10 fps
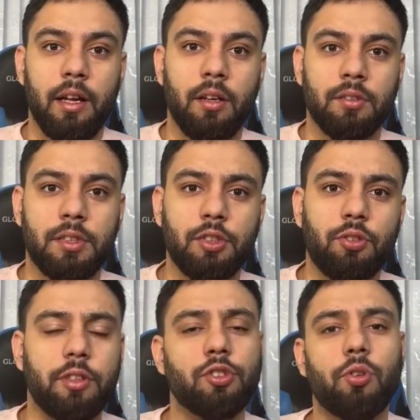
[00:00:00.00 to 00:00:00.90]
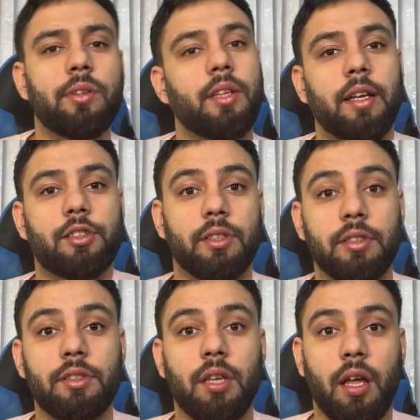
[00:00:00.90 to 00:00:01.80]
Since you're enjoying the
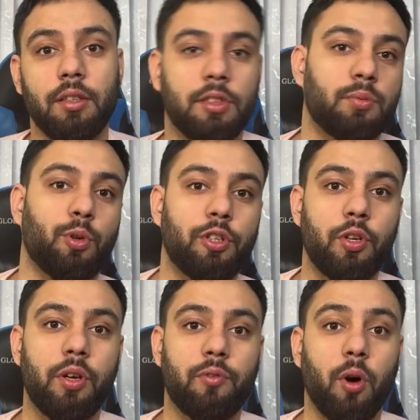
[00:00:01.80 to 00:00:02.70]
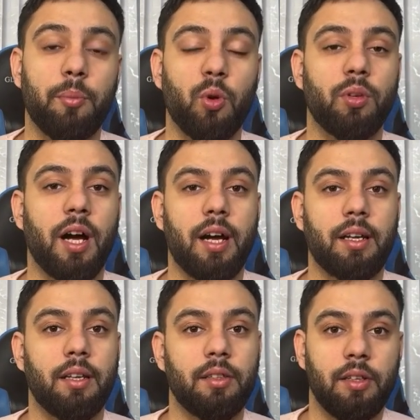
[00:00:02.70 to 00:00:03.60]
lectures, just wanted to inform you that
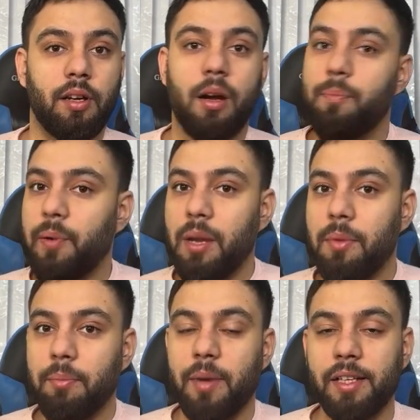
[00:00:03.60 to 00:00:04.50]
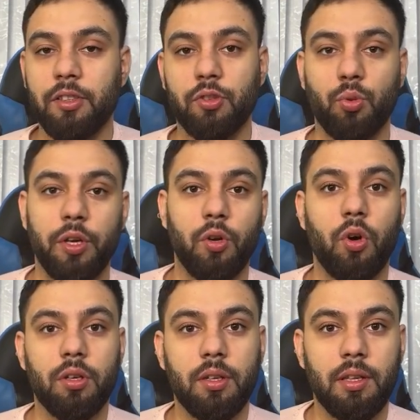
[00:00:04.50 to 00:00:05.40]
there are premium batches going on.
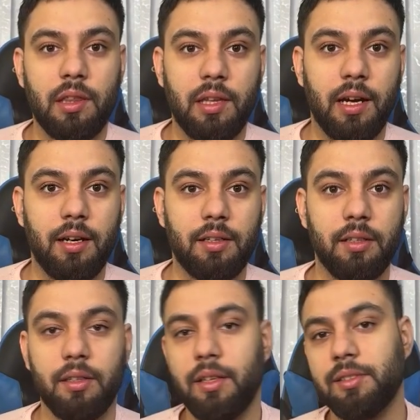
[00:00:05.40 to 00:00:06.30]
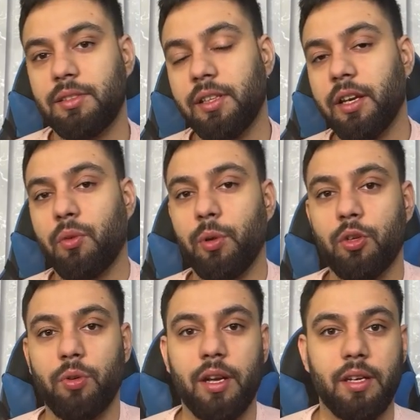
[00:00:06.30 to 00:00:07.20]
That is a direct way to
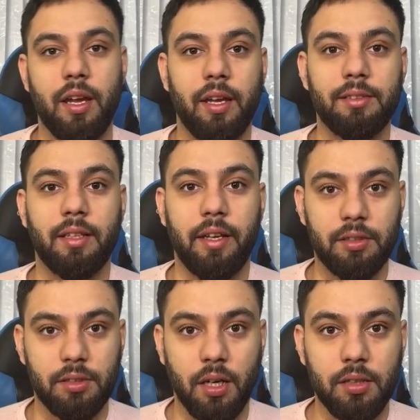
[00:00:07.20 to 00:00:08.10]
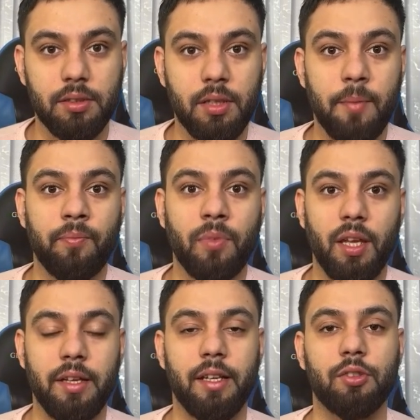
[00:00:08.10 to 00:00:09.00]
get A's and A stars.
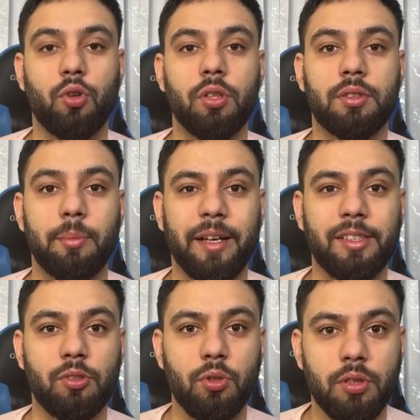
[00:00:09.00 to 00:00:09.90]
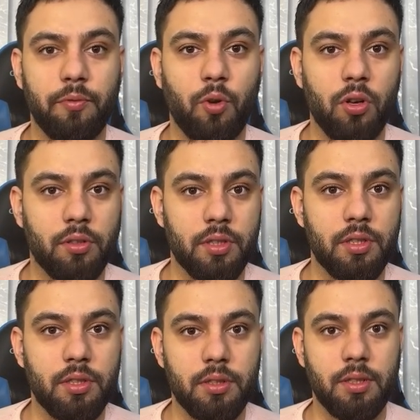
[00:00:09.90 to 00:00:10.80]
It has got some exclusive
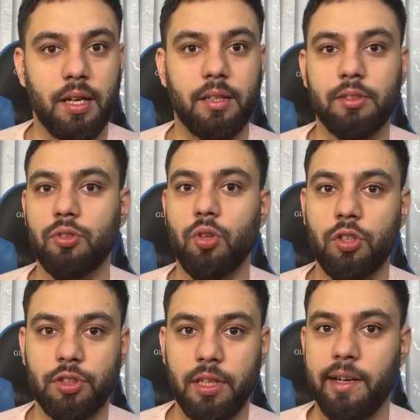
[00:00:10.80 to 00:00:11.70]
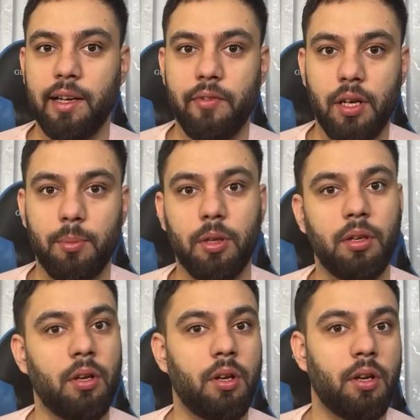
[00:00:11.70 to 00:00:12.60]
content that is not generally available
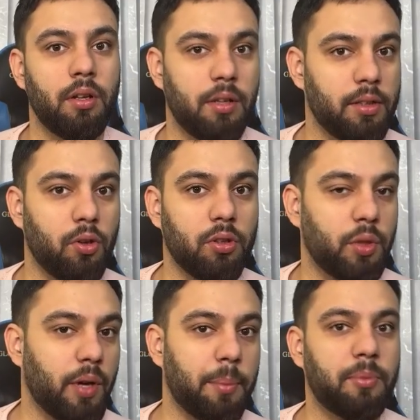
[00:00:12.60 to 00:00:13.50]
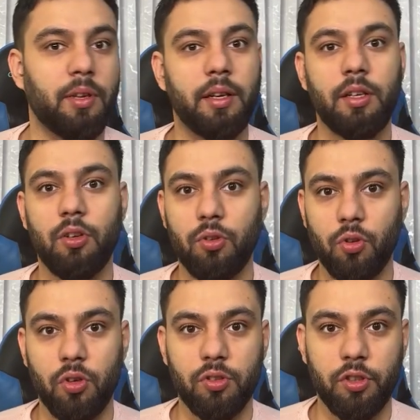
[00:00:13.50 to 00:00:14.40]
neither on the website
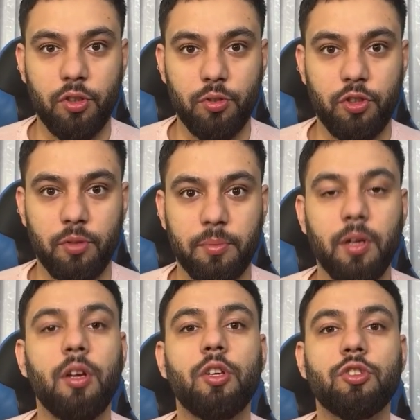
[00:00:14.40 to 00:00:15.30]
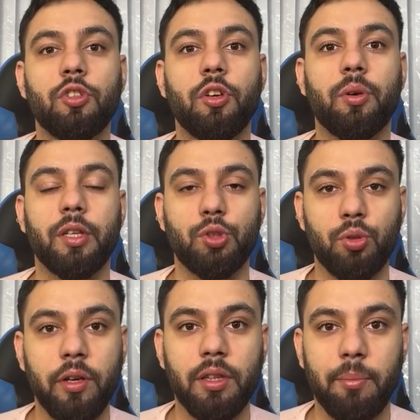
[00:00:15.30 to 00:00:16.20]
nor on the YouTube. So you can
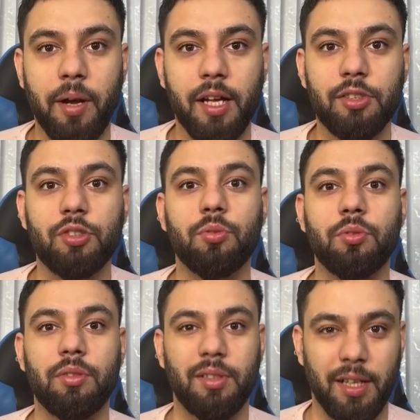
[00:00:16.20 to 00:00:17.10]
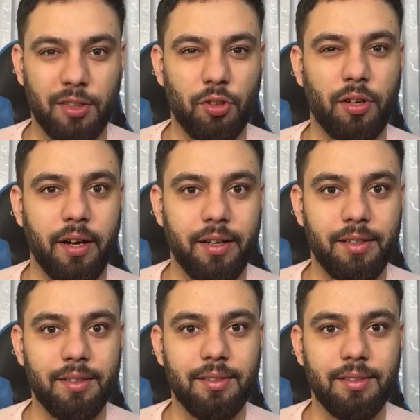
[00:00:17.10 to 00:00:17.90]
join the batch to get your grade.